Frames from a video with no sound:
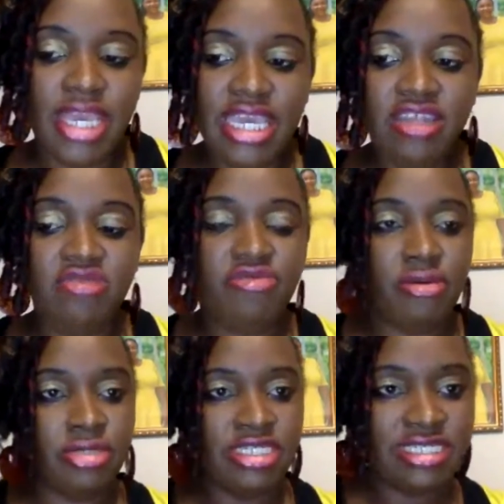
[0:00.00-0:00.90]
eating
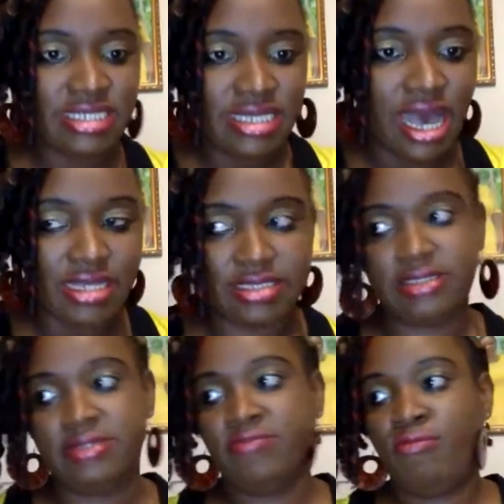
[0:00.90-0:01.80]
from the
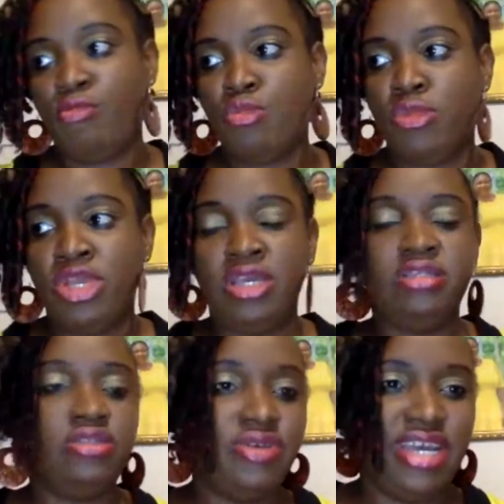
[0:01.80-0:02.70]
sauce. Okay,
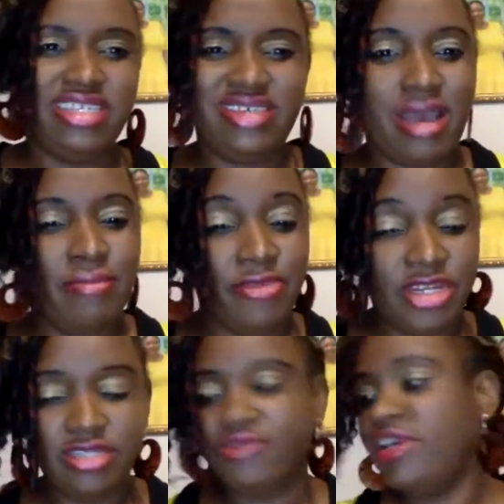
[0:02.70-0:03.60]
sorry guys, I'm
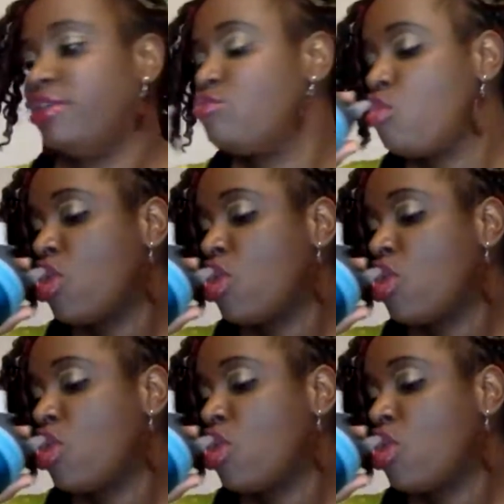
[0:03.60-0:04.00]
really dry.